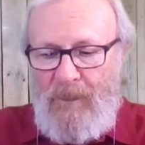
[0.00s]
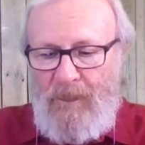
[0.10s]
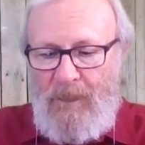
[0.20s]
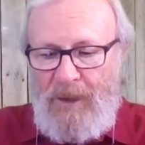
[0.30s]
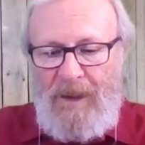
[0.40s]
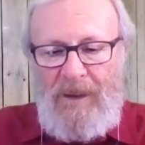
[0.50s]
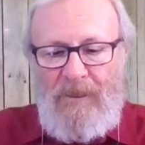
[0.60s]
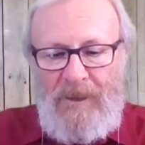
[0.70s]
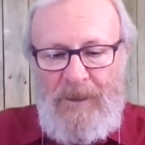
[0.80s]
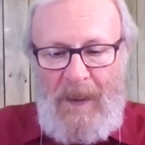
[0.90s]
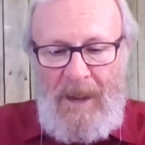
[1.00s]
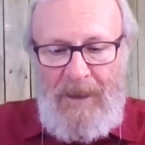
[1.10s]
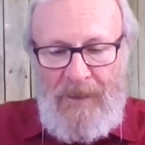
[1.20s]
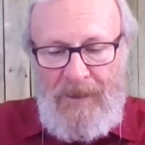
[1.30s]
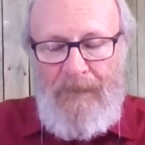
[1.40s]
particular
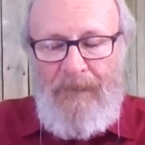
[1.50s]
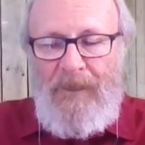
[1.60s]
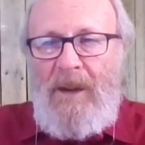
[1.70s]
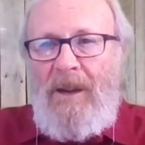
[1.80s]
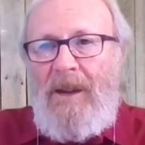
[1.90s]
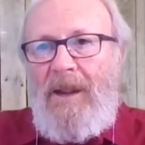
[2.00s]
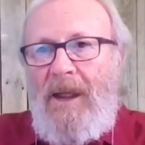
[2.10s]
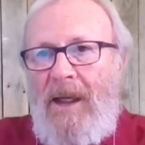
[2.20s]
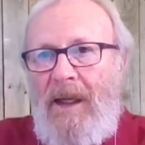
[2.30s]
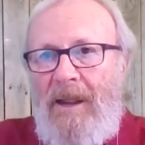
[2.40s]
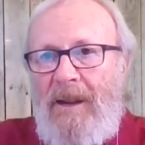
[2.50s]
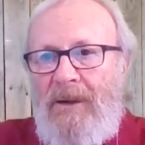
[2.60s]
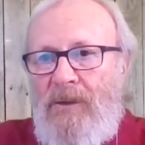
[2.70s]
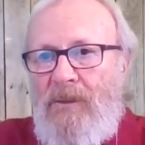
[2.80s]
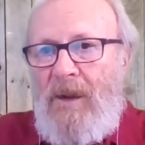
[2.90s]
responders. And I
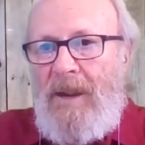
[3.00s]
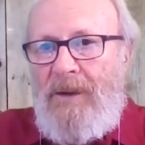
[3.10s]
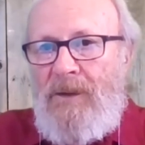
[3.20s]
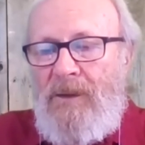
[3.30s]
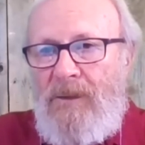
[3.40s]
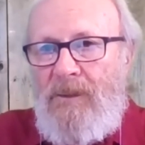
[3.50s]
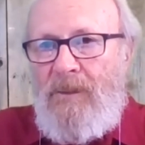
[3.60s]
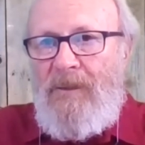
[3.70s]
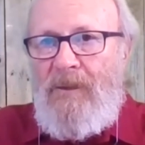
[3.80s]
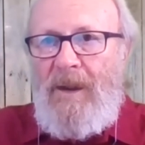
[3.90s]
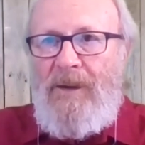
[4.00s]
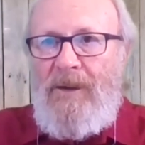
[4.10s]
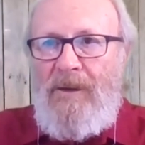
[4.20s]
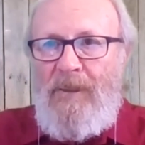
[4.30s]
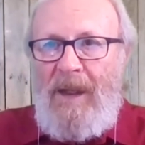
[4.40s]
do want to, before I
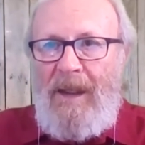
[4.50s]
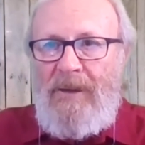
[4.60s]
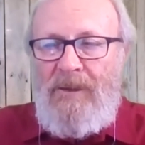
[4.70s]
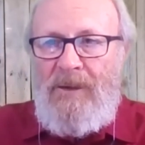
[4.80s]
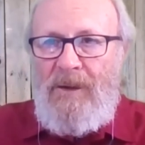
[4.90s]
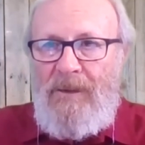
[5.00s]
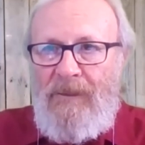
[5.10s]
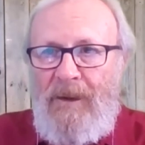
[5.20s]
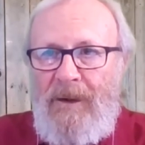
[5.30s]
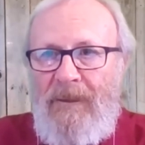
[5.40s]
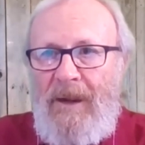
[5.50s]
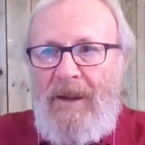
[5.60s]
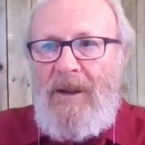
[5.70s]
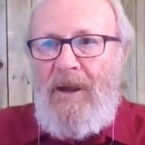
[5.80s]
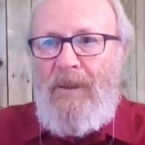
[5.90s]
turn it back to Jill for any
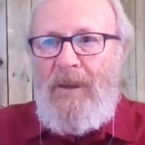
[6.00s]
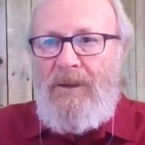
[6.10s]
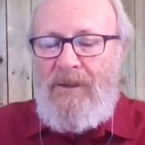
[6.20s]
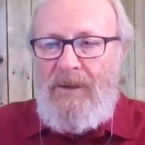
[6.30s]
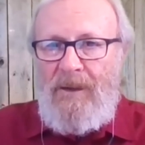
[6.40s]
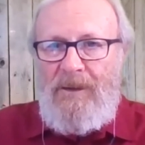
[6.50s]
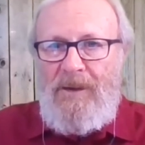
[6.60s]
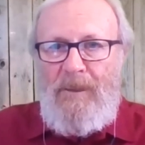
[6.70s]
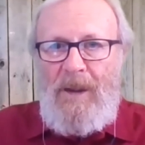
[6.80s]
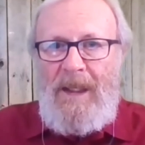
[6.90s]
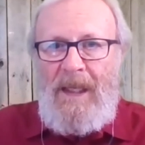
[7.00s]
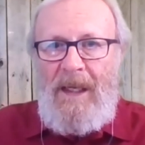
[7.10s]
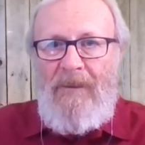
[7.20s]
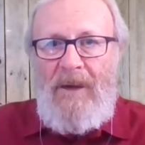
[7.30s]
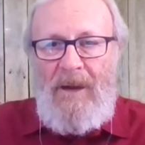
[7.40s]
final comments she might
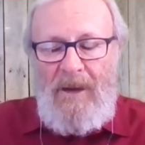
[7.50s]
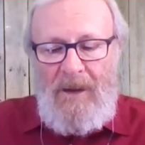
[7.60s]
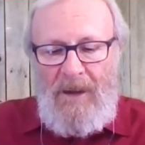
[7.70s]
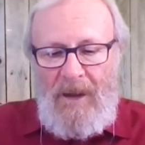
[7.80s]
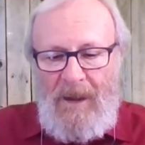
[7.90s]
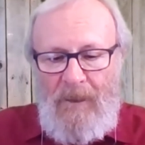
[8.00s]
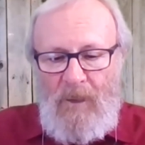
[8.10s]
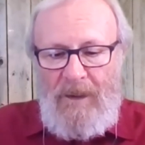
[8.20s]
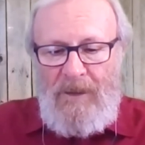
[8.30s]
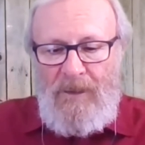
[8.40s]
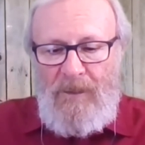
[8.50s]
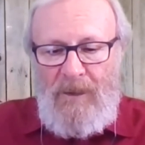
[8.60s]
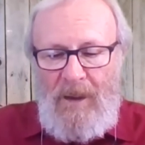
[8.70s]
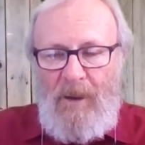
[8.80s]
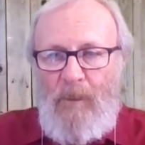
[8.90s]
have, I want to
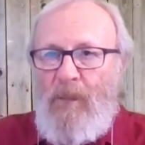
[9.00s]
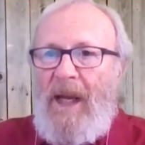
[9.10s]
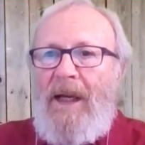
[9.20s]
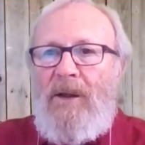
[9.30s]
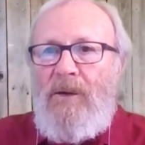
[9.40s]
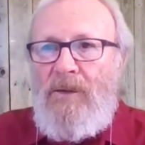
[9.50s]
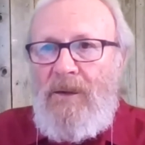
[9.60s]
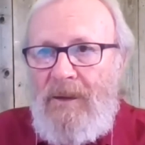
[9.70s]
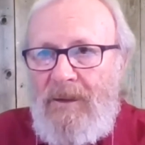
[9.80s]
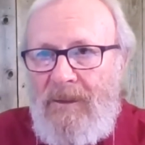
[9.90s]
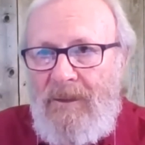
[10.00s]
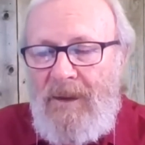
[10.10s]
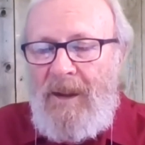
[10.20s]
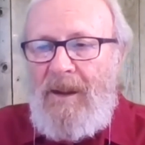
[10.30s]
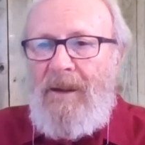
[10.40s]
beg you,
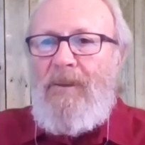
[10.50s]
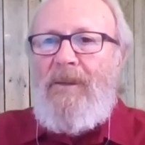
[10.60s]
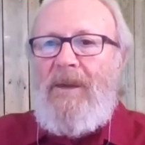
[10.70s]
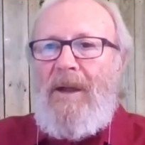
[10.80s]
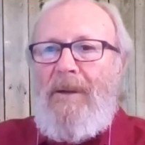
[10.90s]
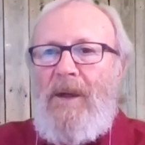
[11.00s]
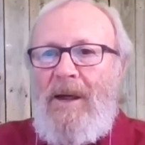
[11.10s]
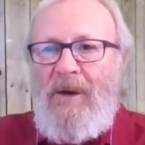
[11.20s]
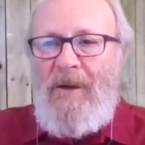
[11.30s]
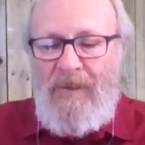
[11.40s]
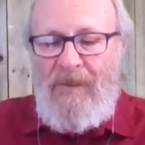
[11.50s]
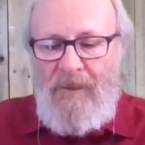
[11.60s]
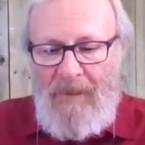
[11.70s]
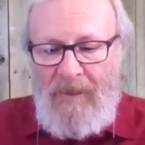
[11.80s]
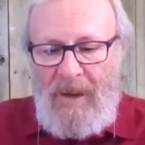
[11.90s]
I'm not above
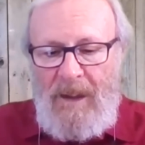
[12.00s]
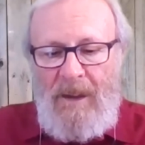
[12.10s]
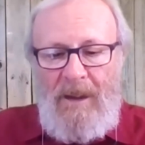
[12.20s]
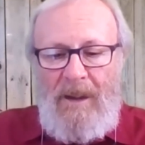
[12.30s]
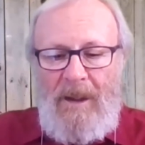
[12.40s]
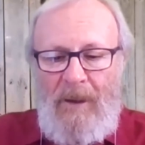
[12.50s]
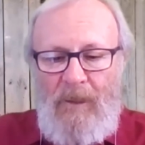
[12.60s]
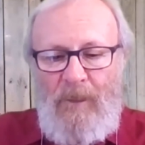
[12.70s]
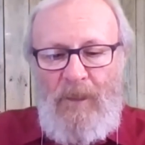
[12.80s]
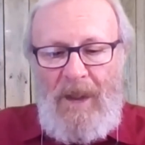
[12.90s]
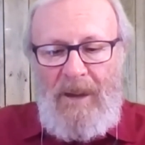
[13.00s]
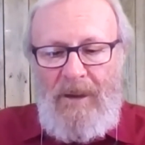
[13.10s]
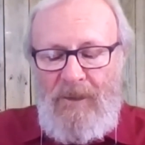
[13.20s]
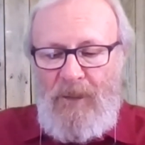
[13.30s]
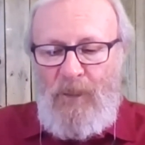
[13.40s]
groveling, I want to beg
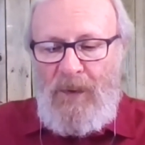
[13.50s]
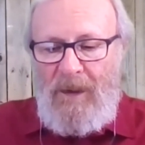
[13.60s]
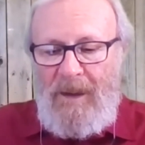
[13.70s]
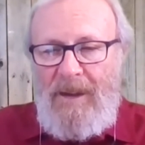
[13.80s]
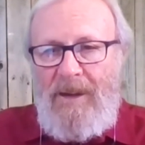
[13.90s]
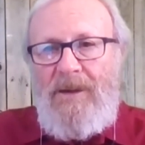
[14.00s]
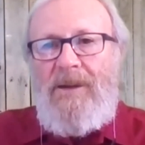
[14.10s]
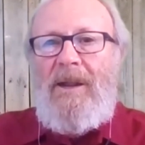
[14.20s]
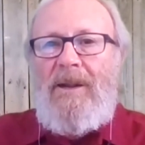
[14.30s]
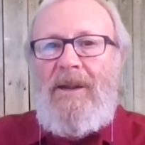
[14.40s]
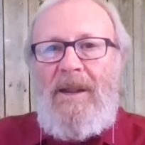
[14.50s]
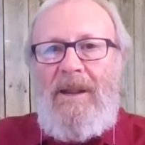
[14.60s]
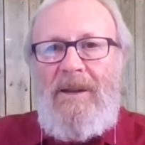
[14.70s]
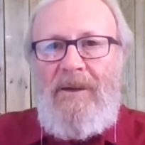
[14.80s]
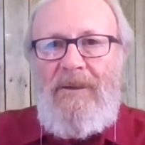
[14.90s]
you to please, at the
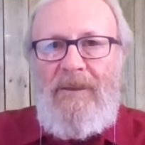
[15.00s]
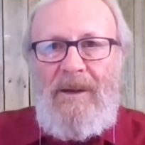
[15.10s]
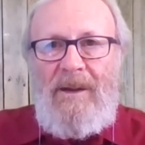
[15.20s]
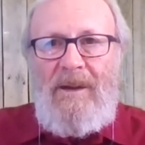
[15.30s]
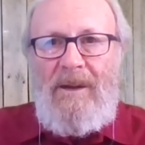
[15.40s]
end of the